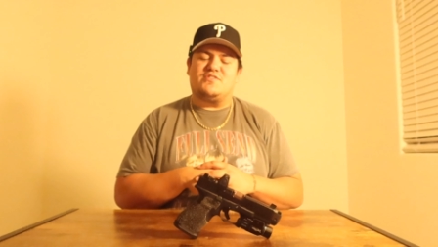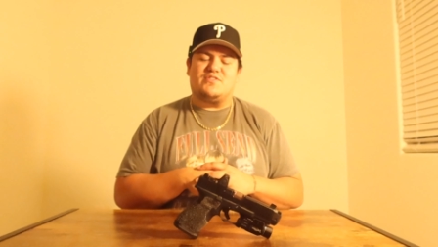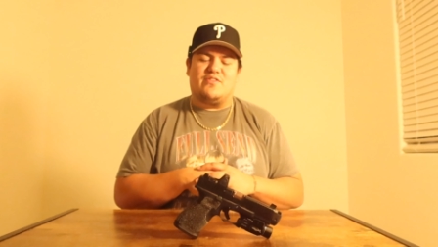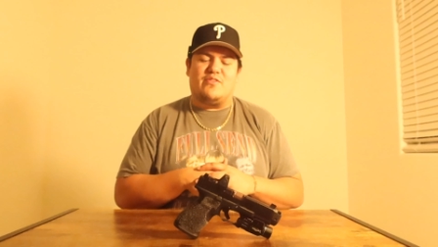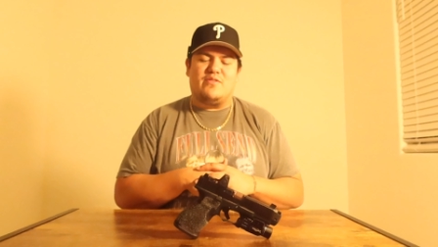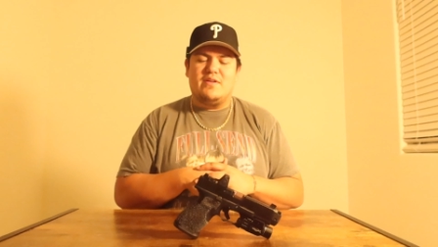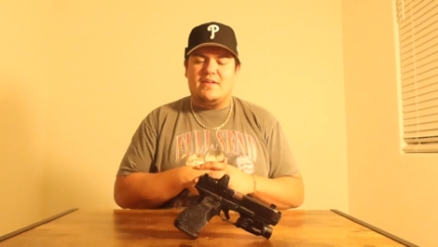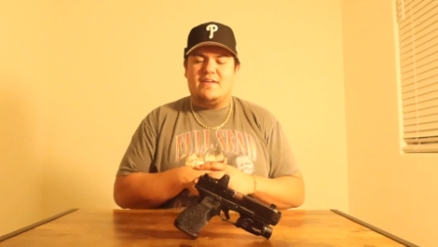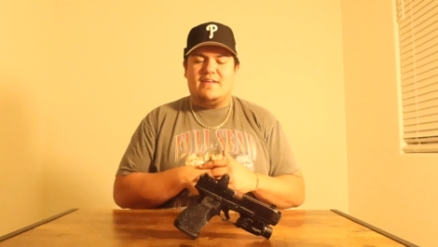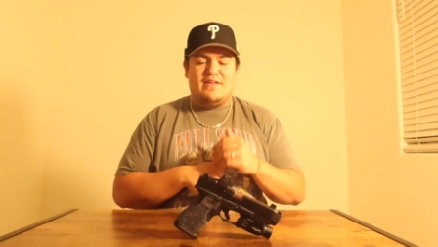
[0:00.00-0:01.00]
So
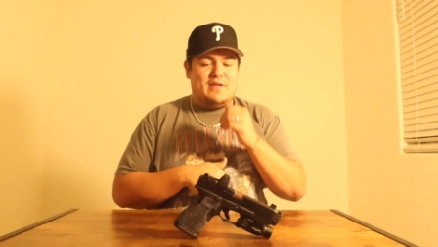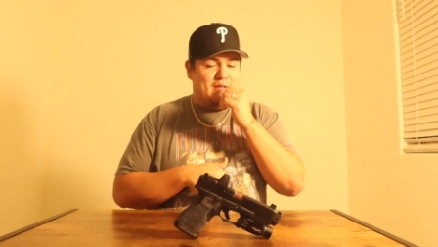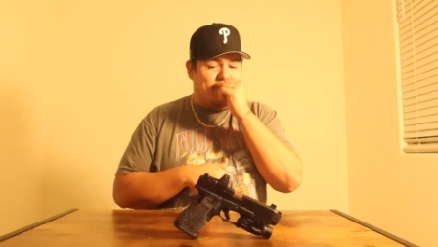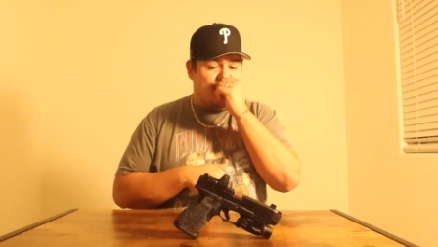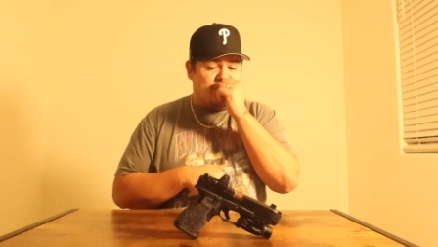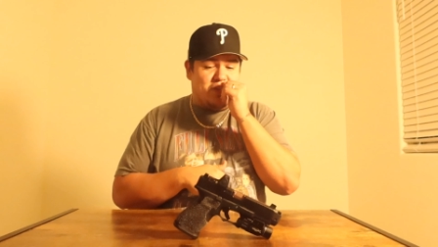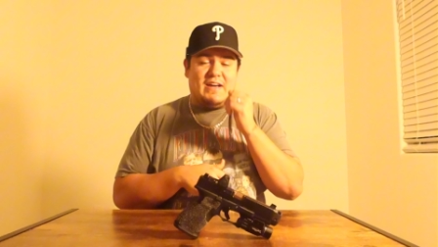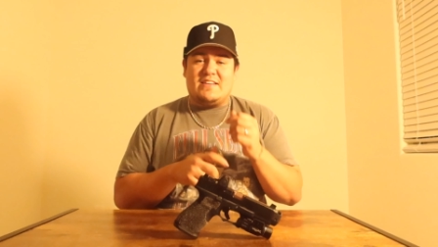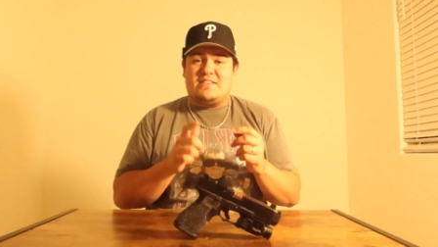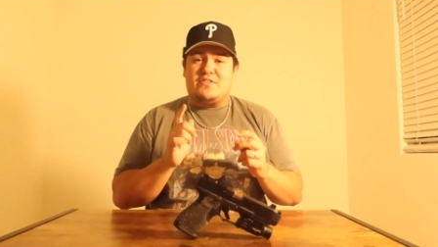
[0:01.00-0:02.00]
make sure you
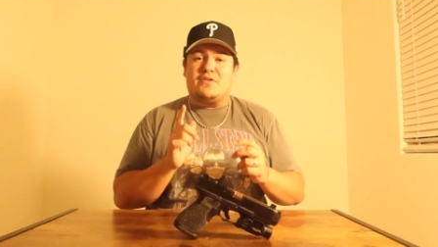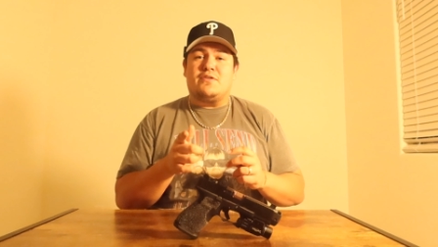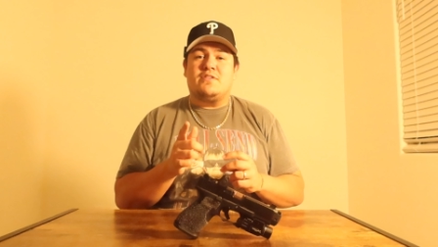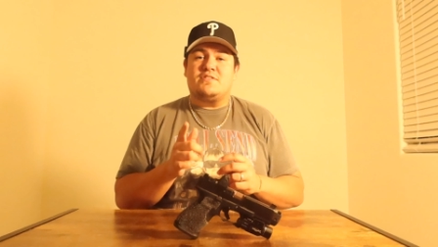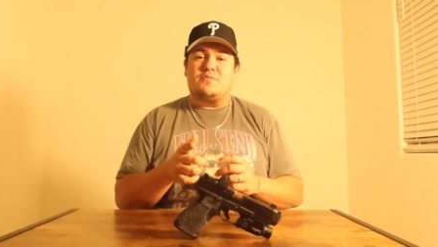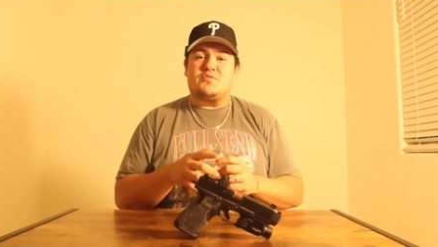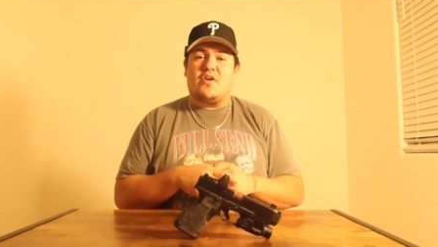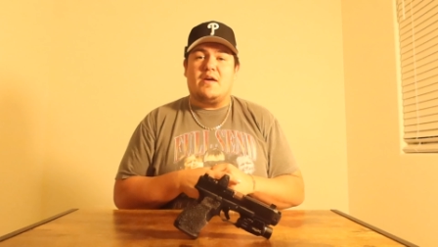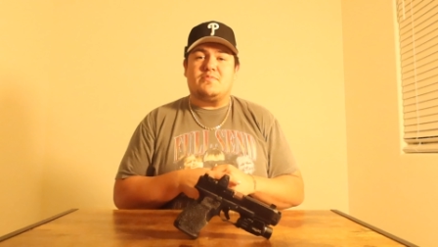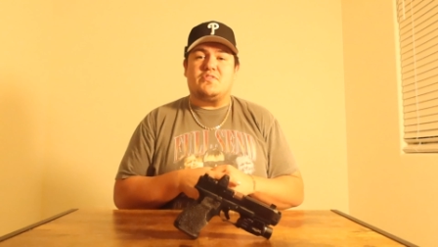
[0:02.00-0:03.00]
guys are
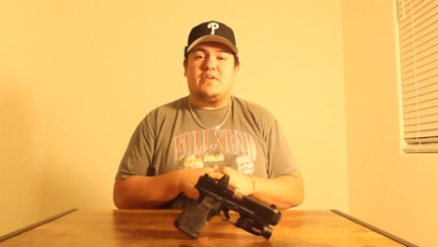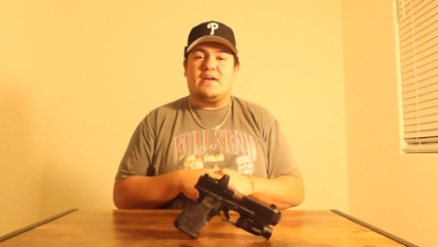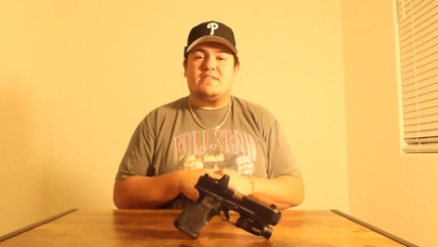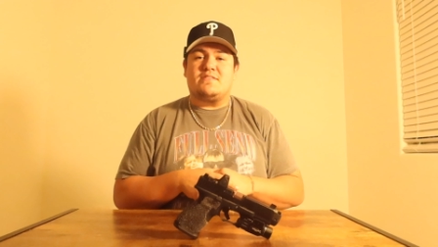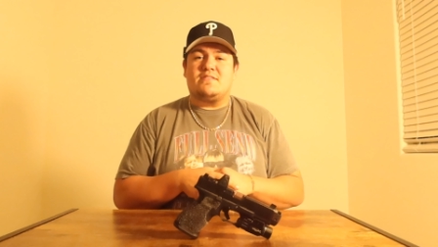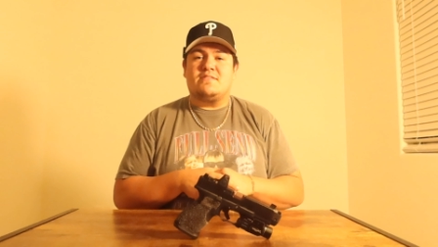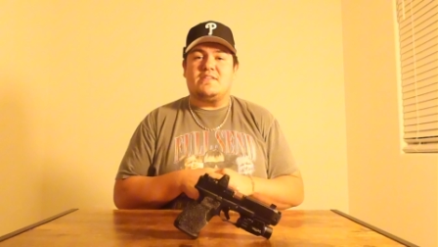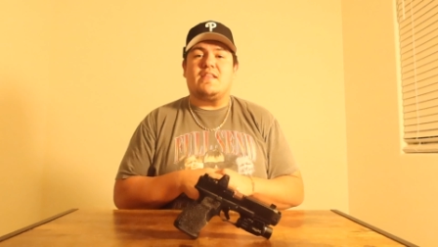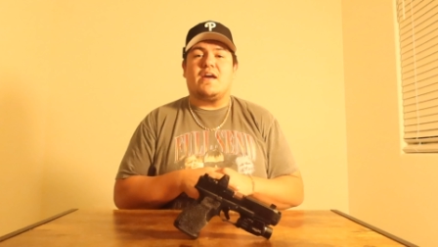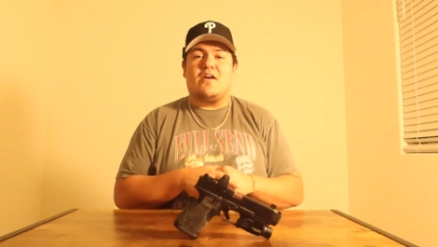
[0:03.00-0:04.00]
subscribed so you guys
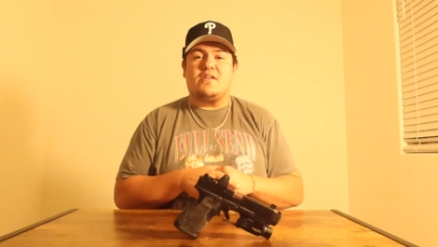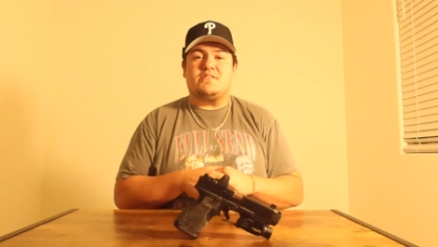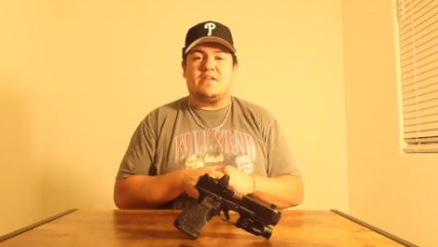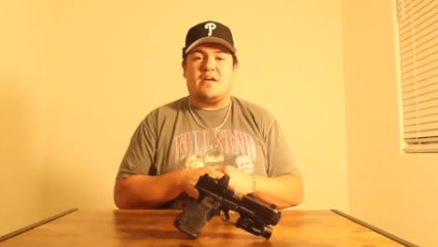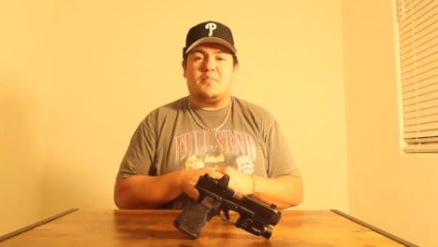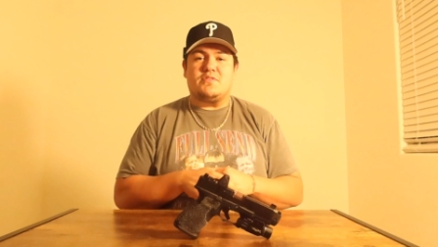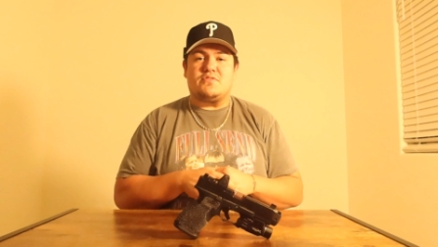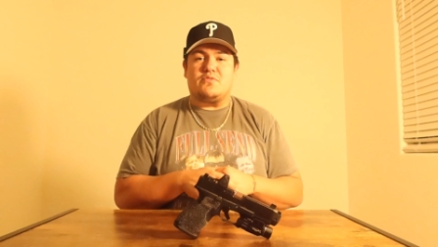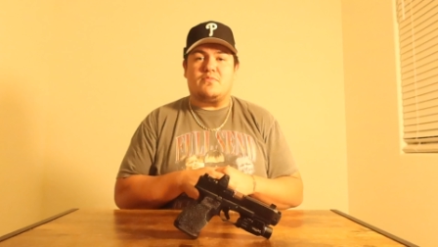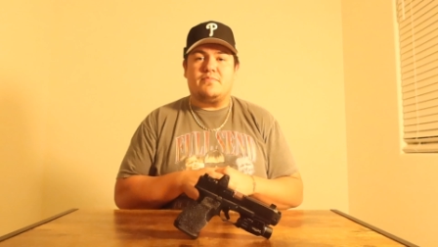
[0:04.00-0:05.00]
see that content coming
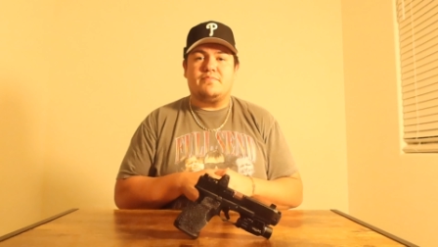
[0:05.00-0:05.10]
soon.